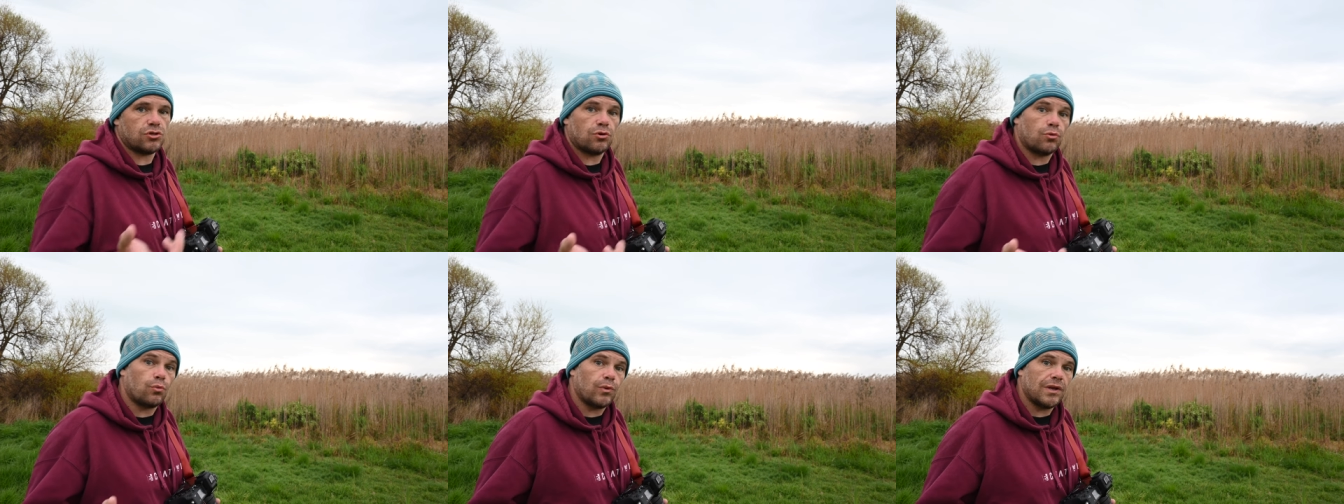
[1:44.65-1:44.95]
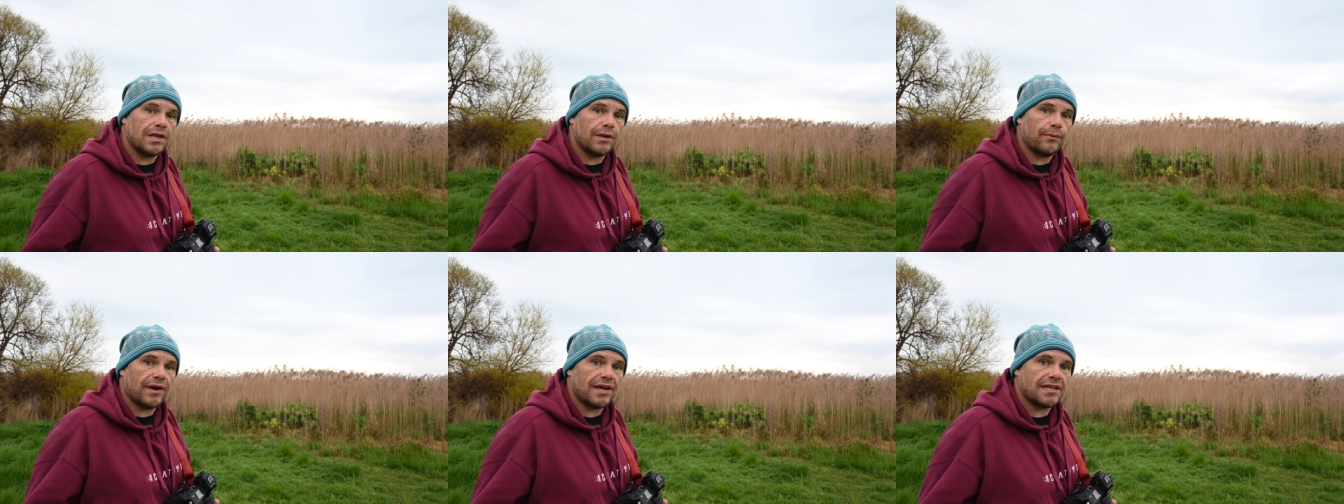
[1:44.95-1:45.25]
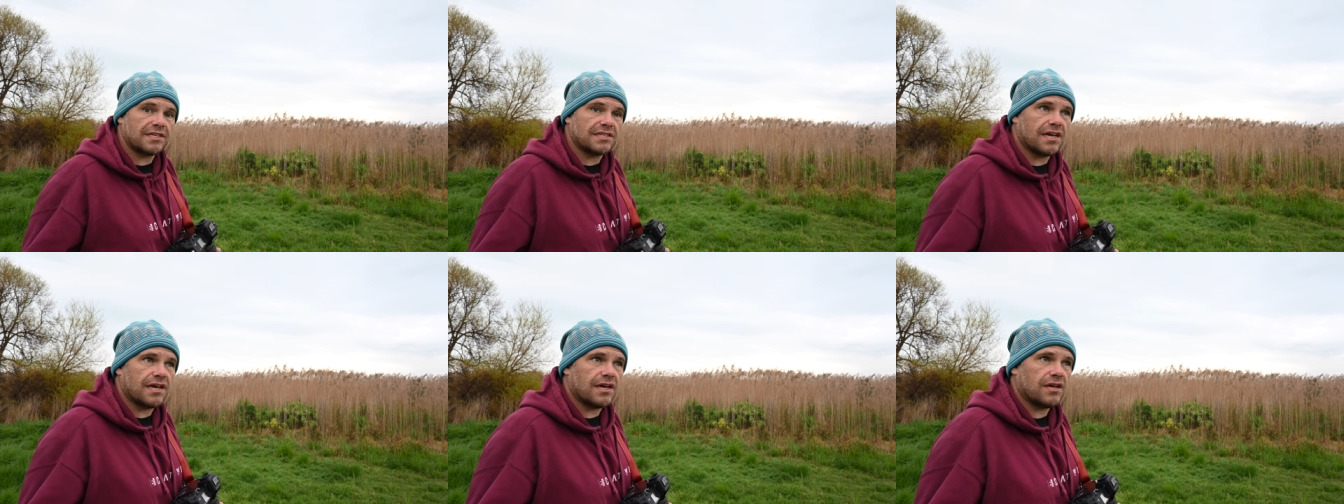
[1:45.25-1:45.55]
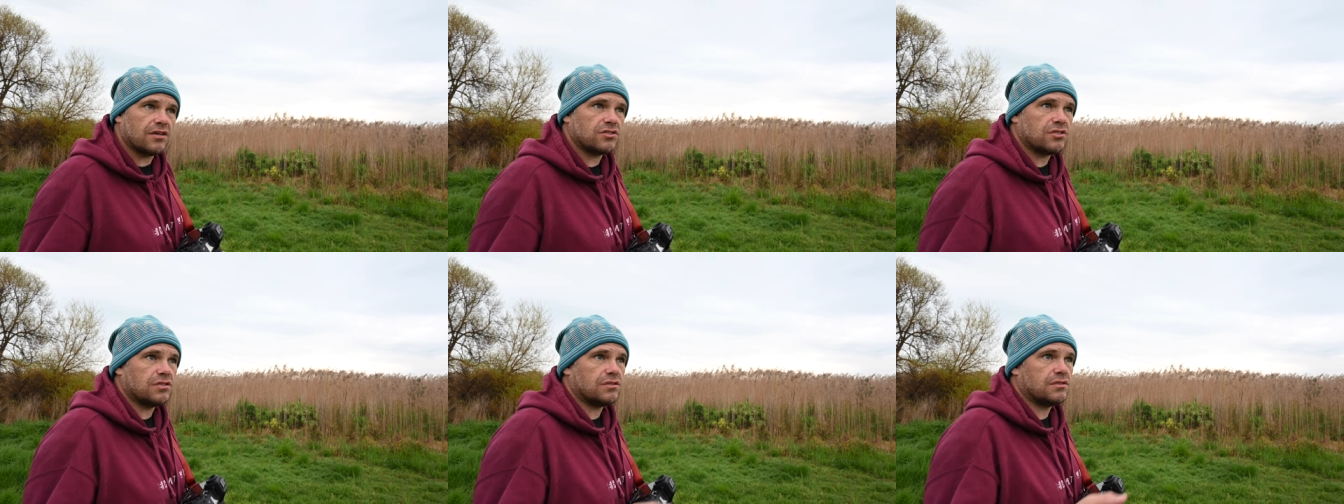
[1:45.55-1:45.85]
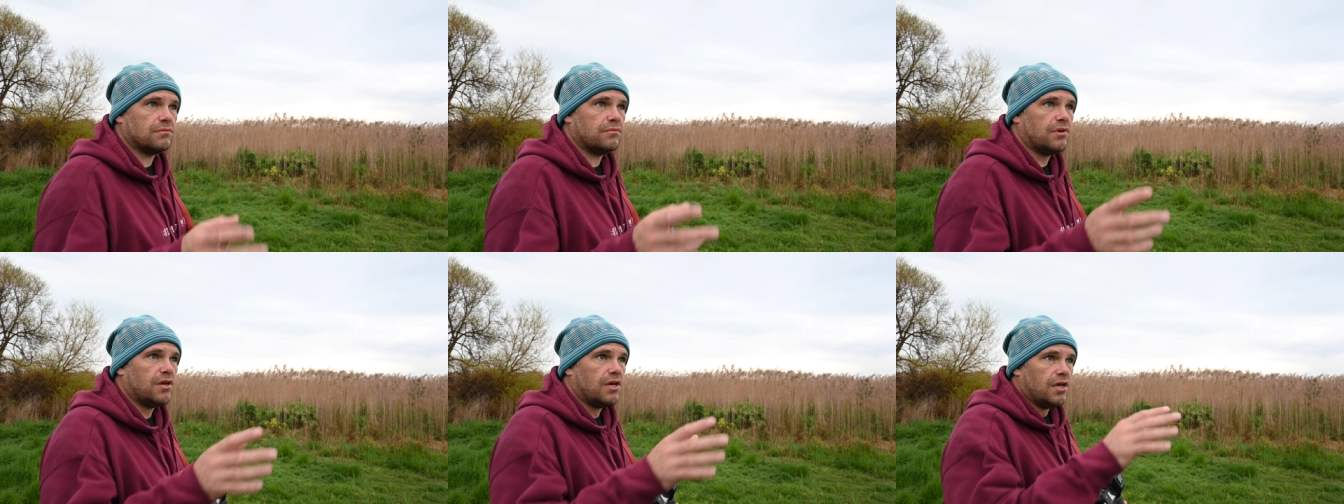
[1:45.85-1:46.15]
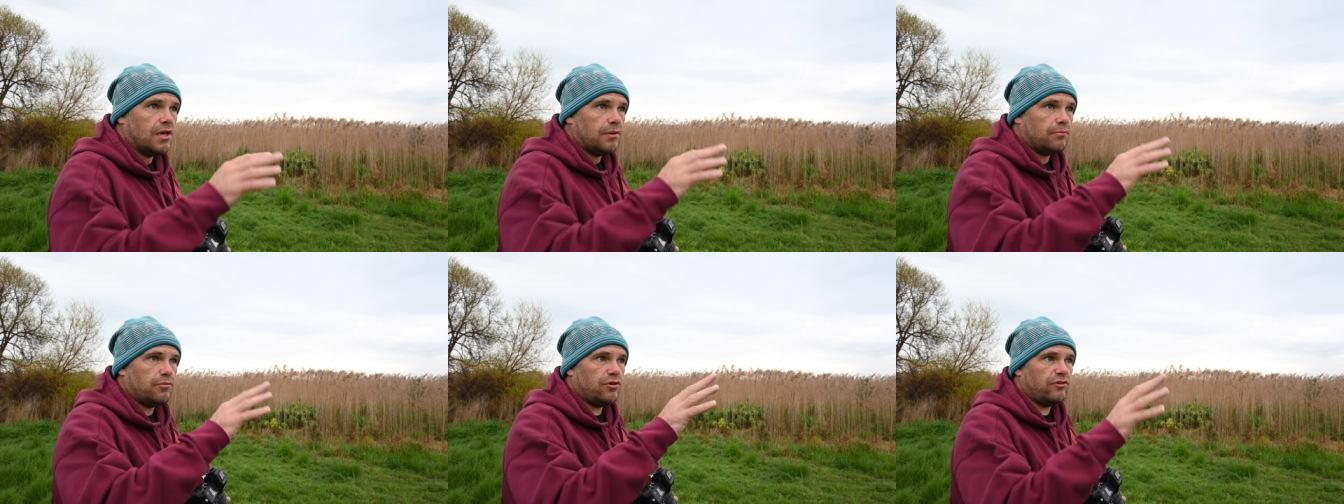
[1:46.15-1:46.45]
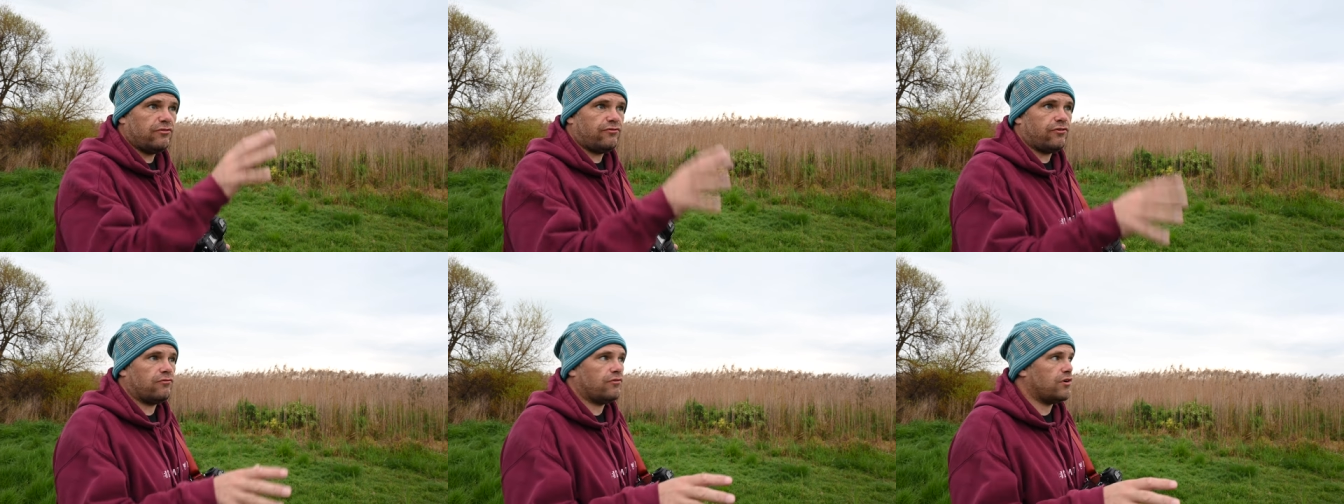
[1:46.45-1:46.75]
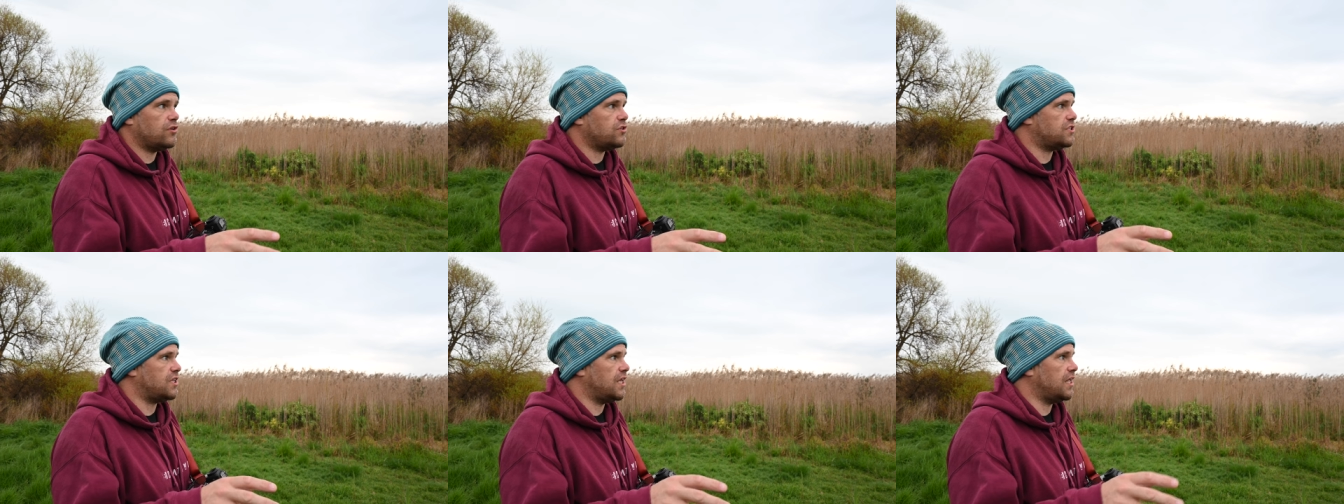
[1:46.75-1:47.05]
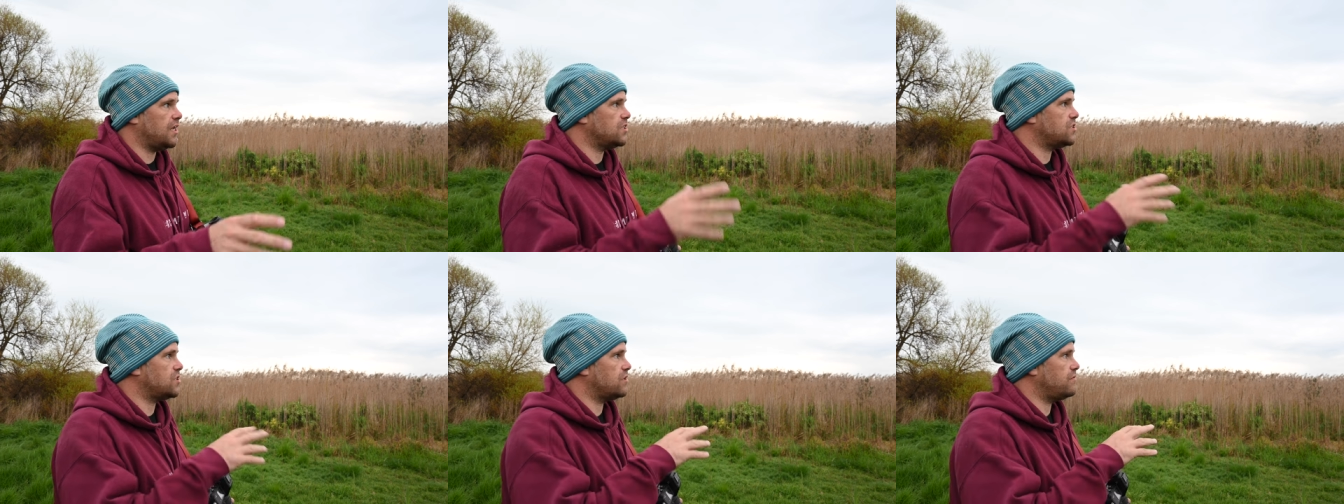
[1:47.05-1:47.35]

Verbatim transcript: called willy wagtails and some beautiful rosellas